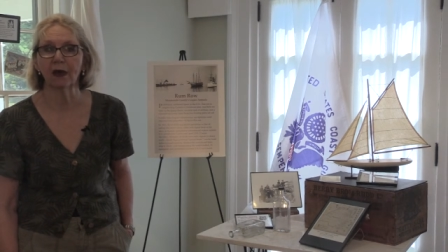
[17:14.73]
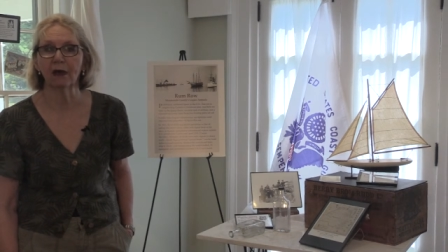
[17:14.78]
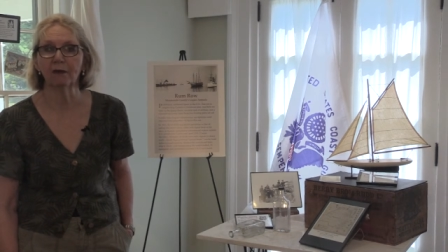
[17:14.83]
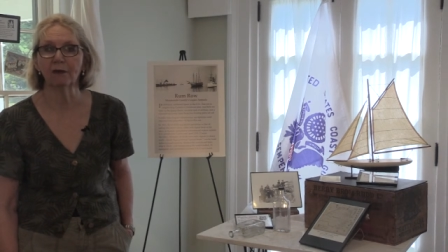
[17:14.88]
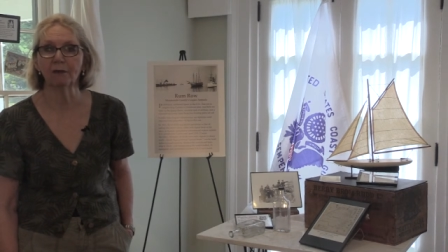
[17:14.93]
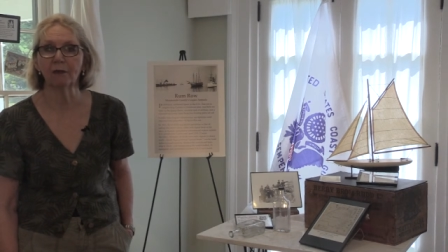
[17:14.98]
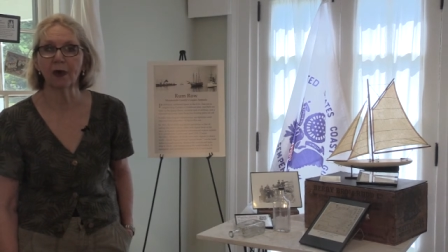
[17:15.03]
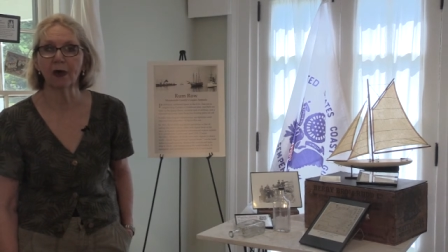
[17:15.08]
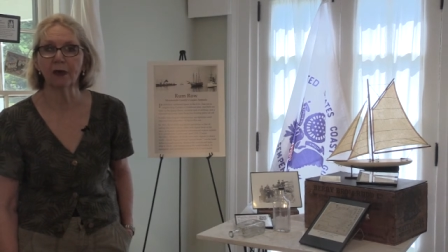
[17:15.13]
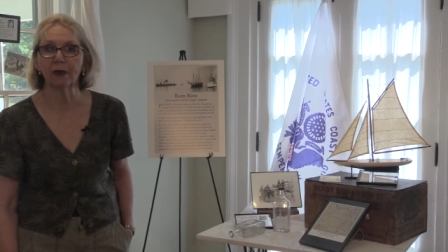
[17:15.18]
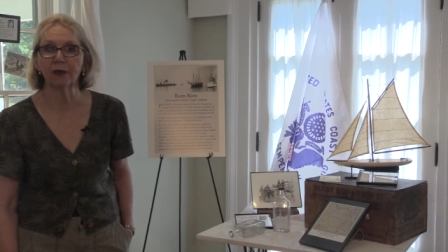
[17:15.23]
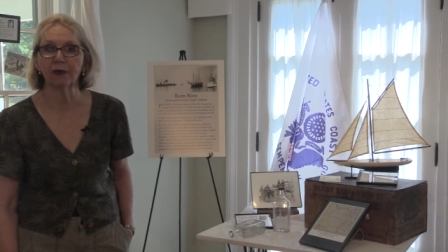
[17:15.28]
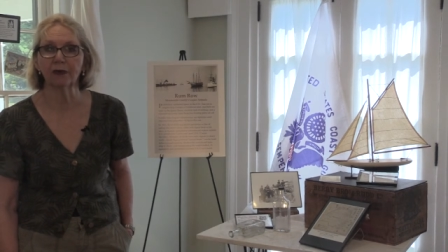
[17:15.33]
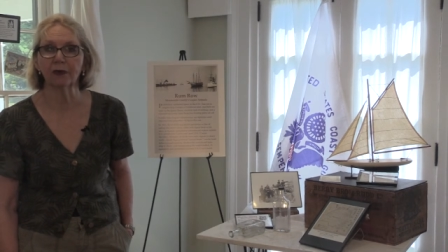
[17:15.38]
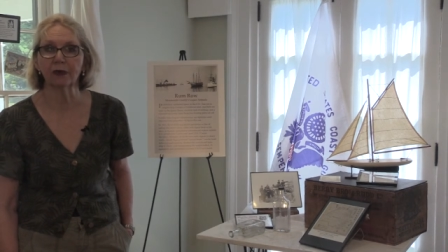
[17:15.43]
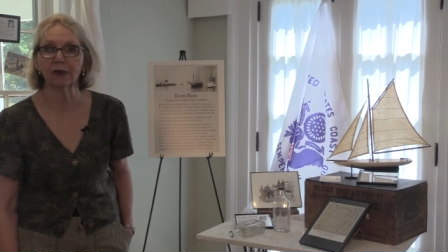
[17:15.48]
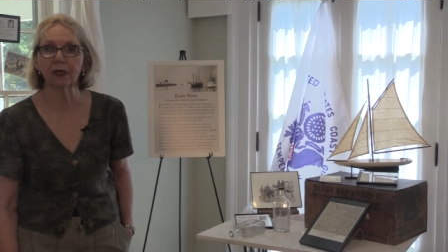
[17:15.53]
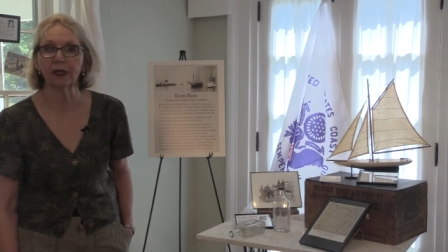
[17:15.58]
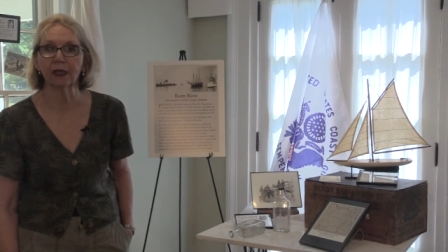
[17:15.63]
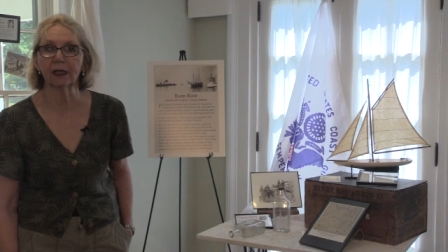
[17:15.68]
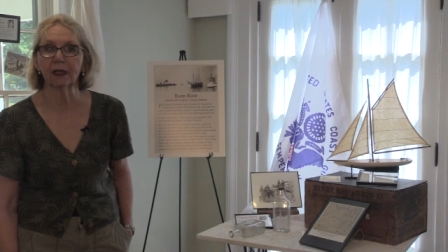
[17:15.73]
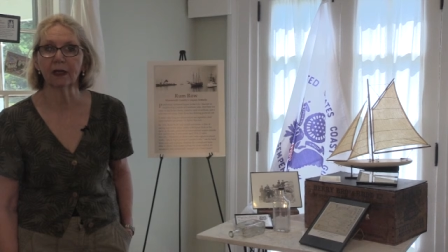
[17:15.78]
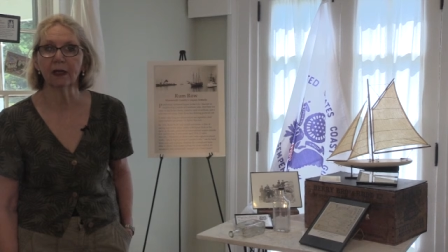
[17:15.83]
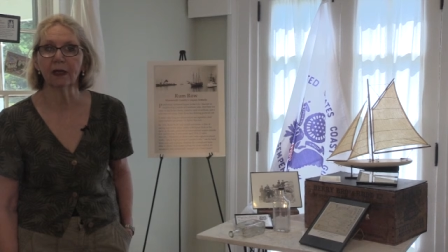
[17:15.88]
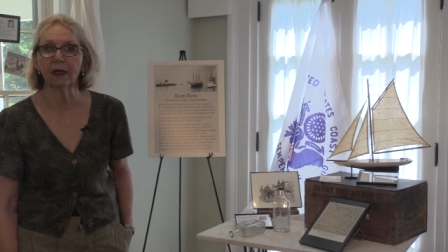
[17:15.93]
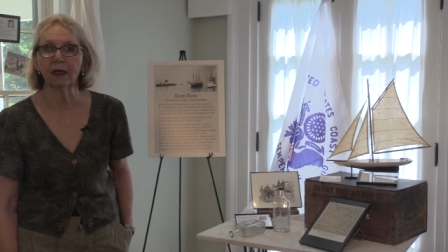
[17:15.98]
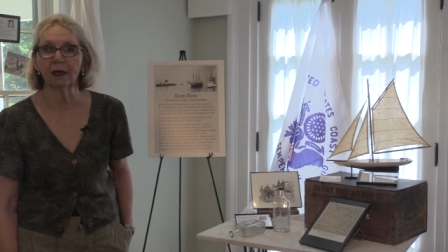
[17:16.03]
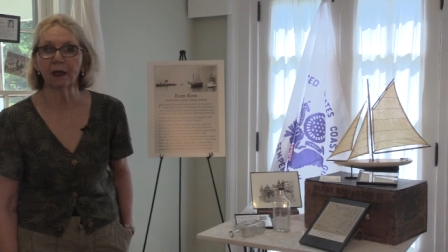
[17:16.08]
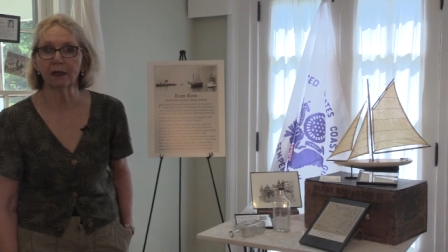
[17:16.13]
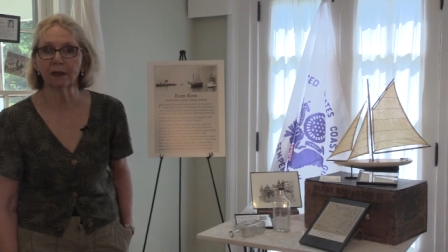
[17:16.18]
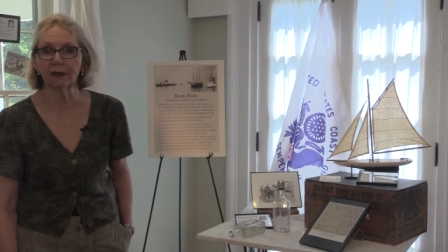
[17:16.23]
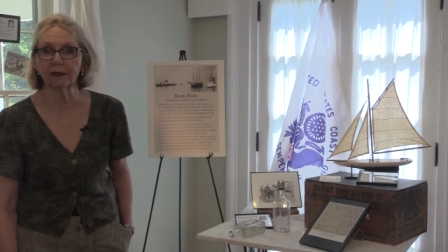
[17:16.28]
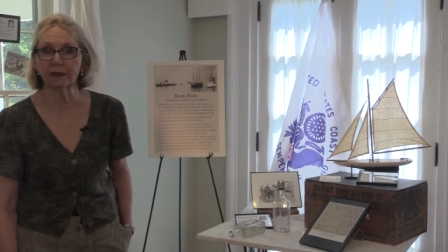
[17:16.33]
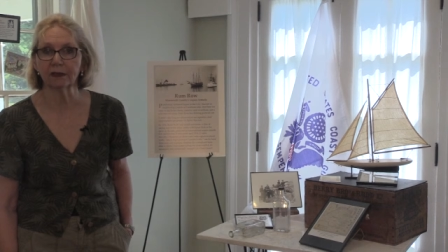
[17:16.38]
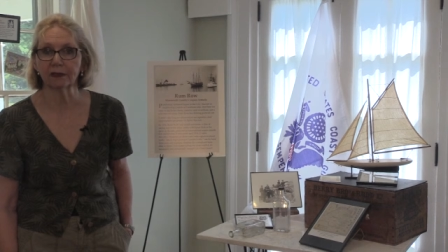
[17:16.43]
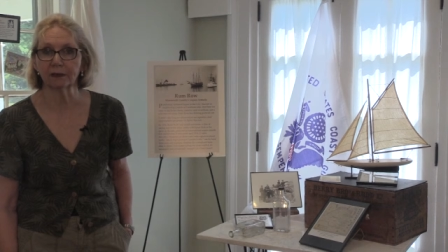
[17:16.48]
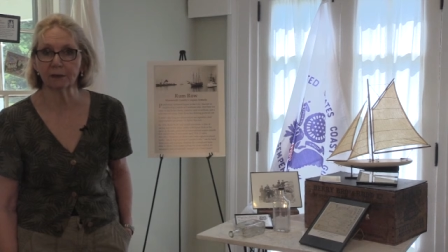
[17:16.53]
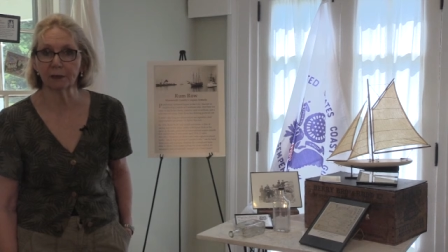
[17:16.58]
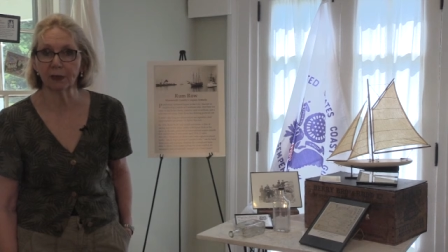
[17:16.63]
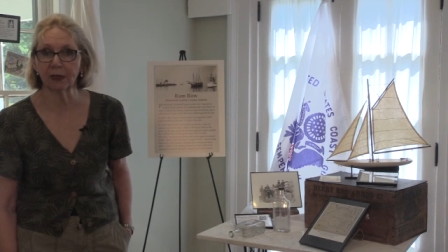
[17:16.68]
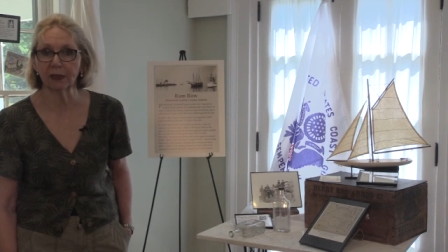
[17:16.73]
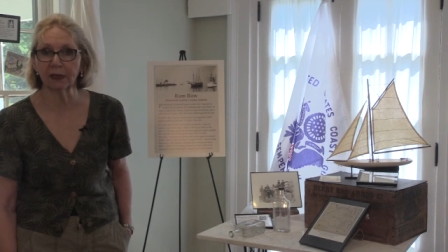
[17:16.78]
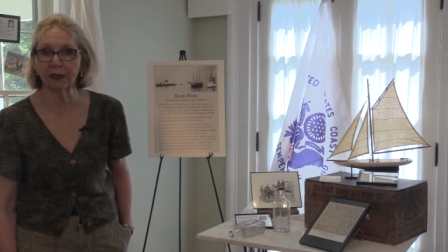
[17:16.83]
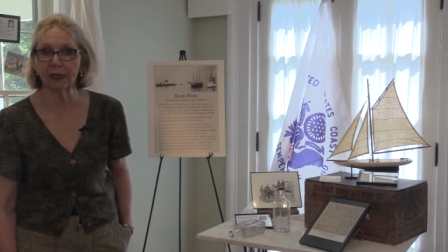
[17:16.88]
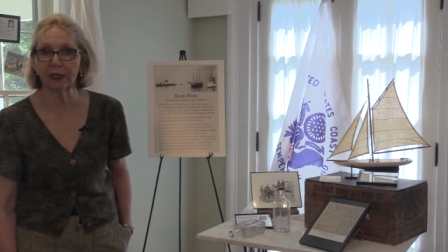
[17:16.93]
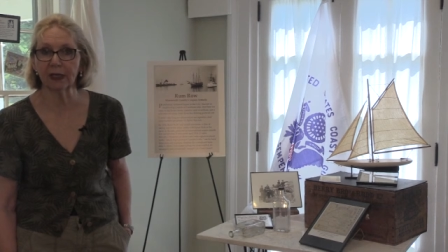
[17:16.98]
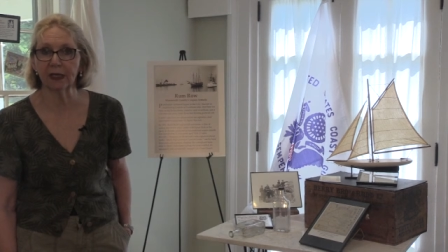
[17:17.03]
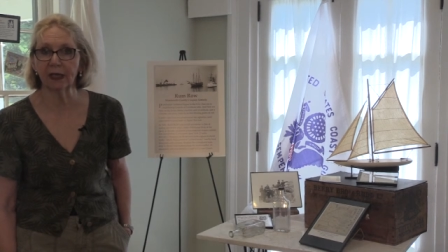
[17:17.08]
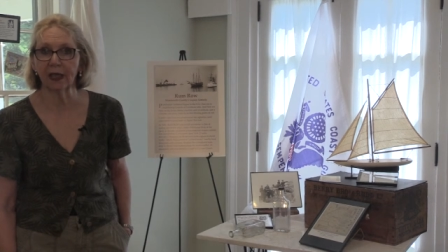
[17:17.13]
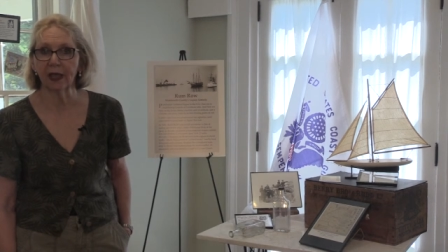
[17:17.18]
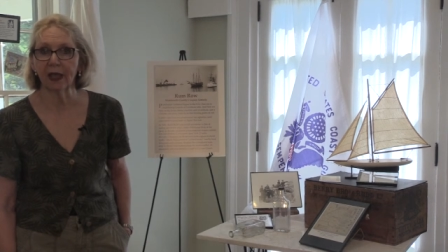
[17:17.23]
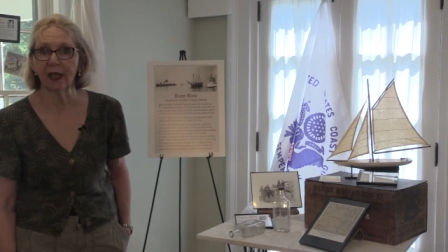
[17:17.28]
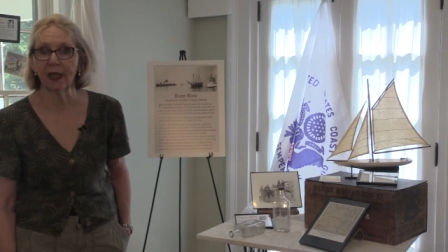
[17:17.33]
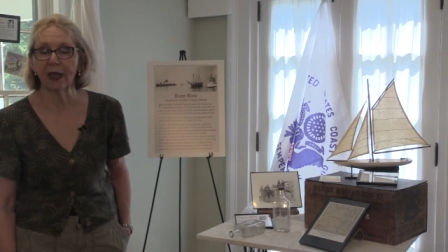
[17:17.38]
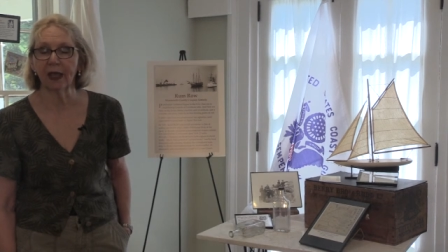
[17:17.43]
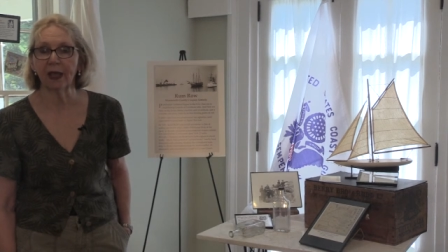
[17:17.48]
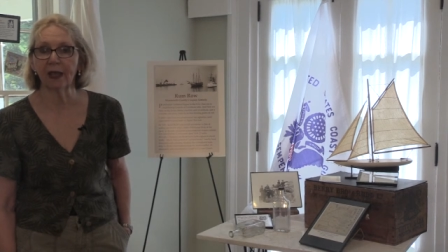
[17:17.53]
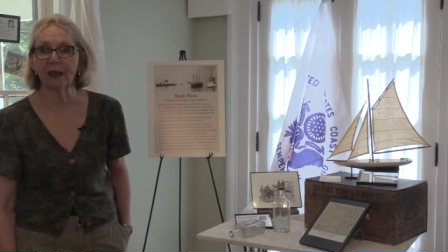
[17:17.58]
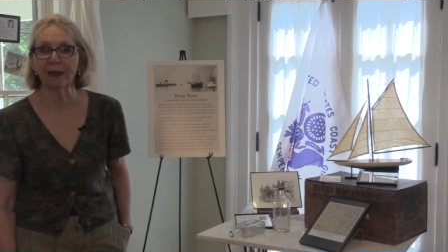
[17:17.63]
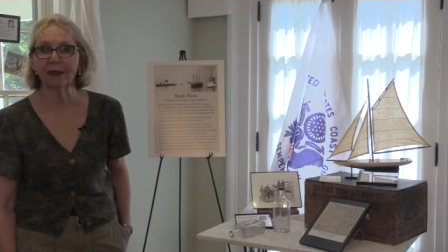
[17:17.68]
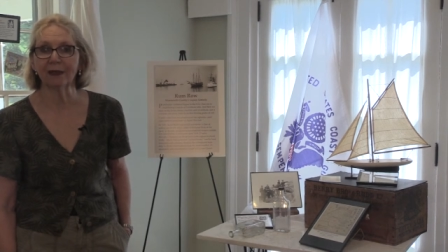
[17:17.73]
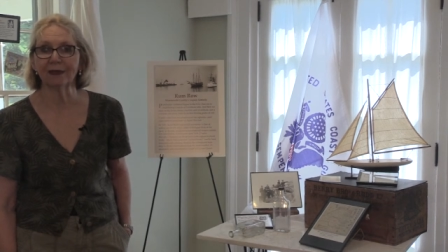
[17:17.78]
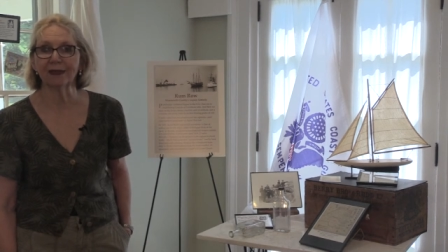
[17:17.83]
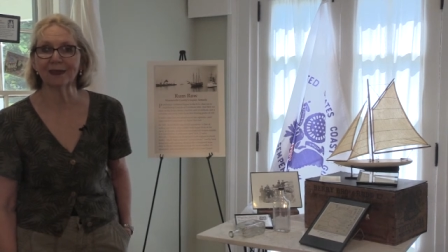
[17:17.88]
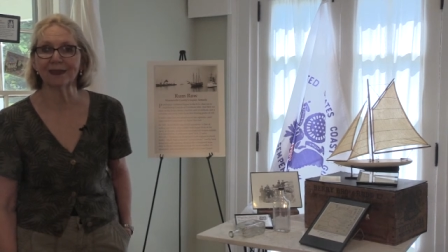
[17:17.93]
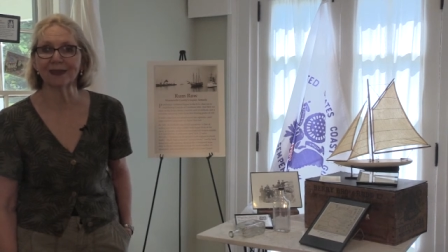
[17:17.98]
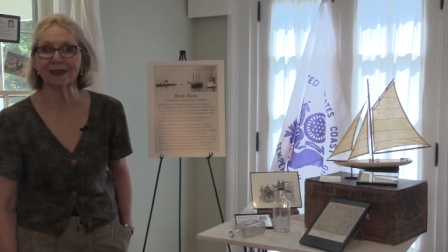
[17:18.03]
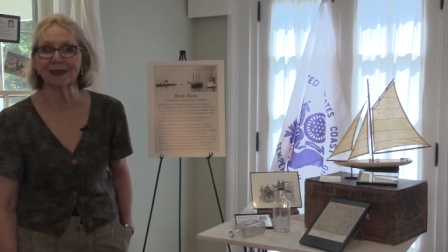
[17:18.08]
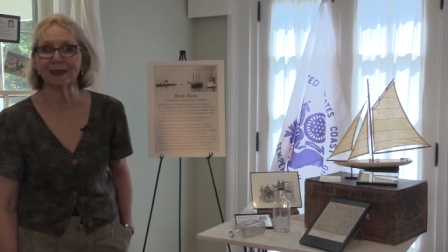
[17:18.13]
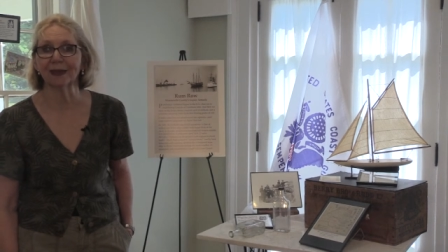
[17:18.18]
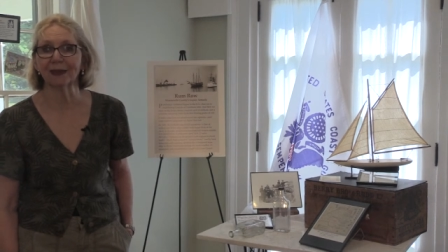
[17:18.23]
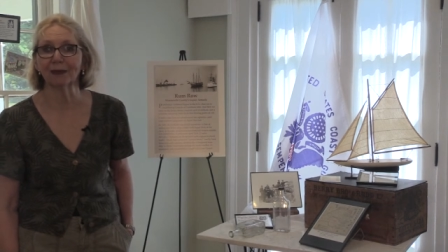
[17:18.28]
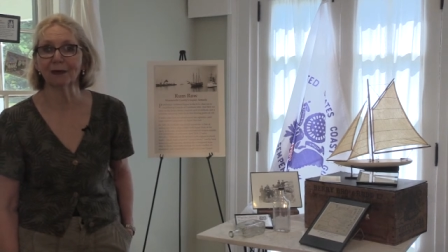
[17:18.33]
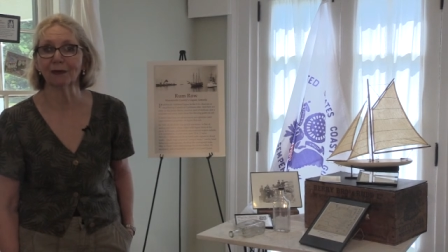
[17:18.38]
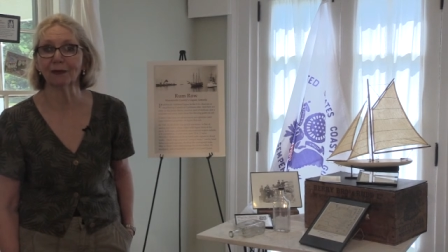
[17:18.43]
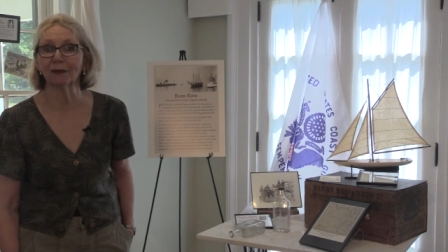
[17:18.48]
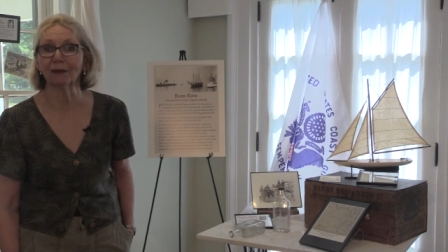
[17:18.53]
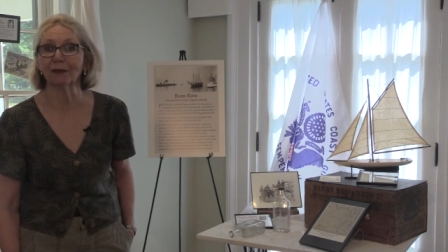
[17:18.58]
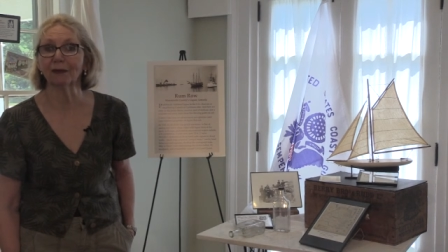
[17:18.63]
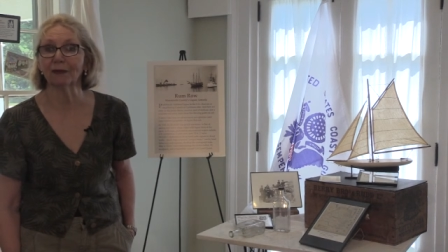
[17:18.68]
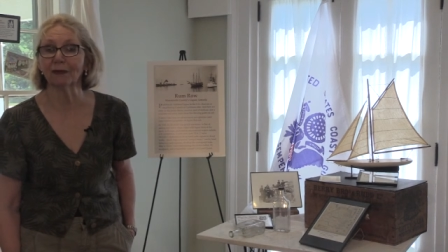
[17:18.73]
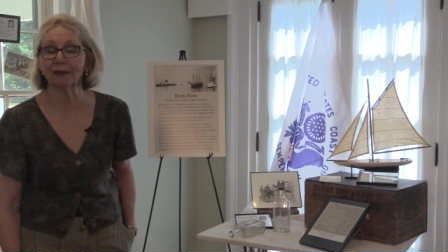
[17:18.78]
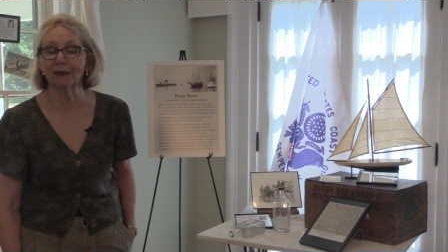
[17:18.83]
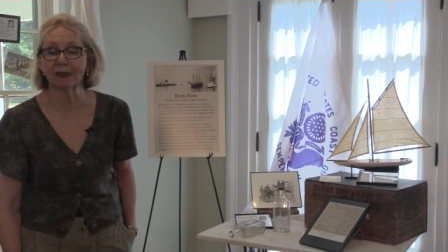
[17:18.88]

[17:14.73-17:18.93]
of monitoring uh, smuggling and uh,